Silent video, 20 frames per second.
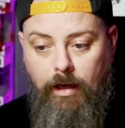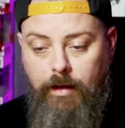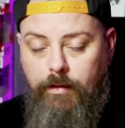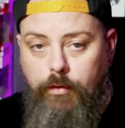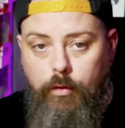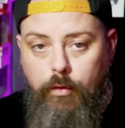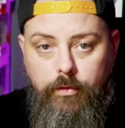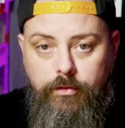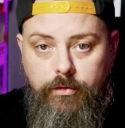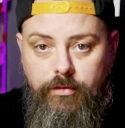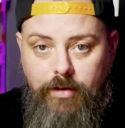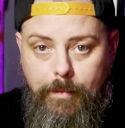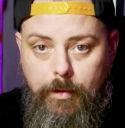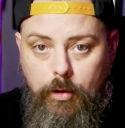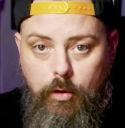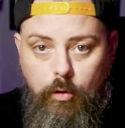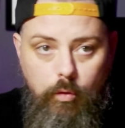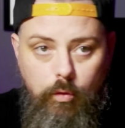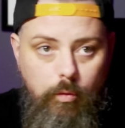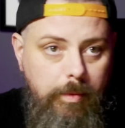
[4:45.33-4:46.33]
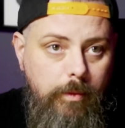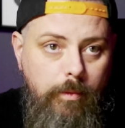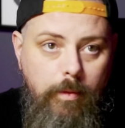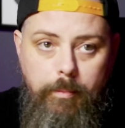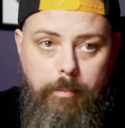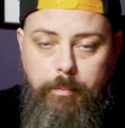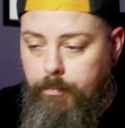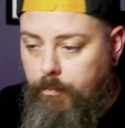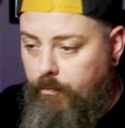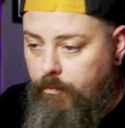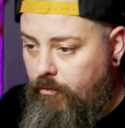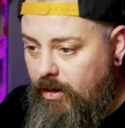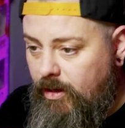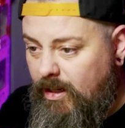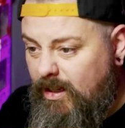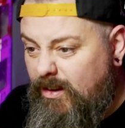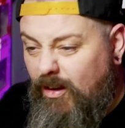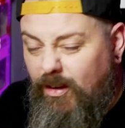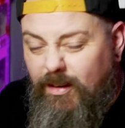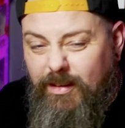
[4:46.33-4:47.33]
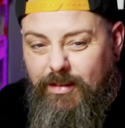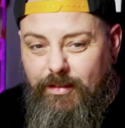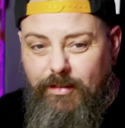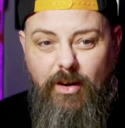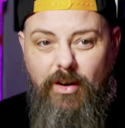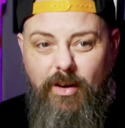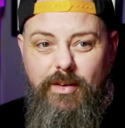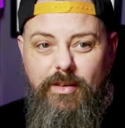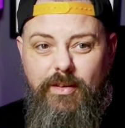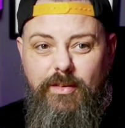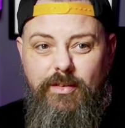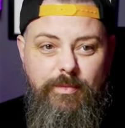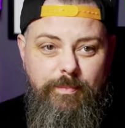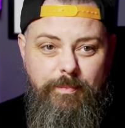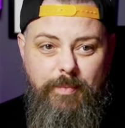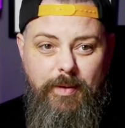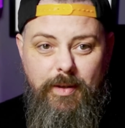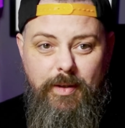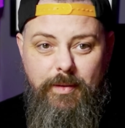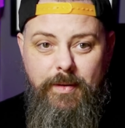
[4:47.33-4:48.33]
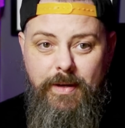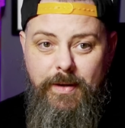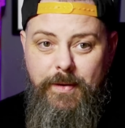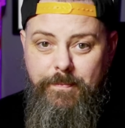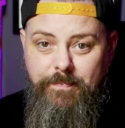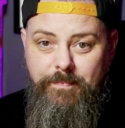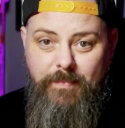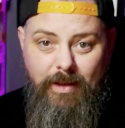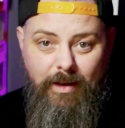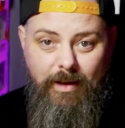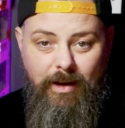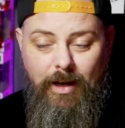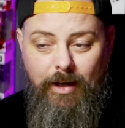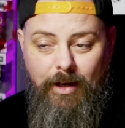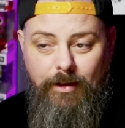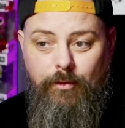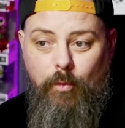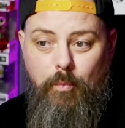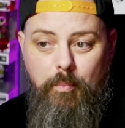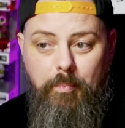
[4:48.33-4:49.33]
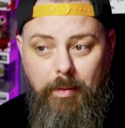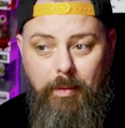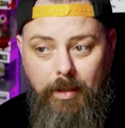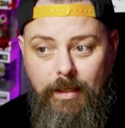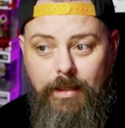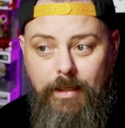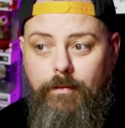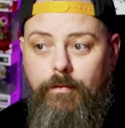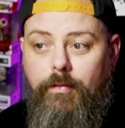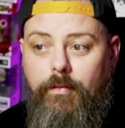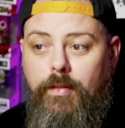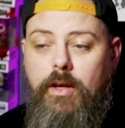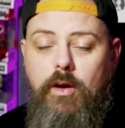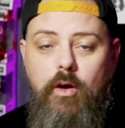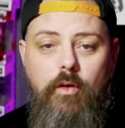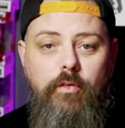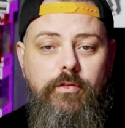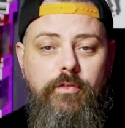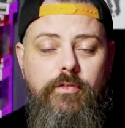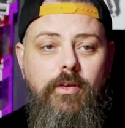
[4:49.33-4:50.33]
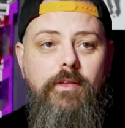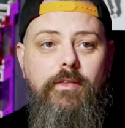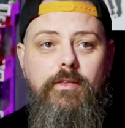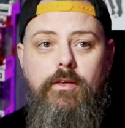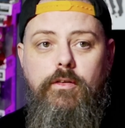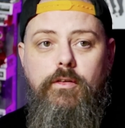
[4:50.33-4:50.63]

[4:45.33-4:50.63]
thought Sam and Colby were really nice guys, but I don't believe the content.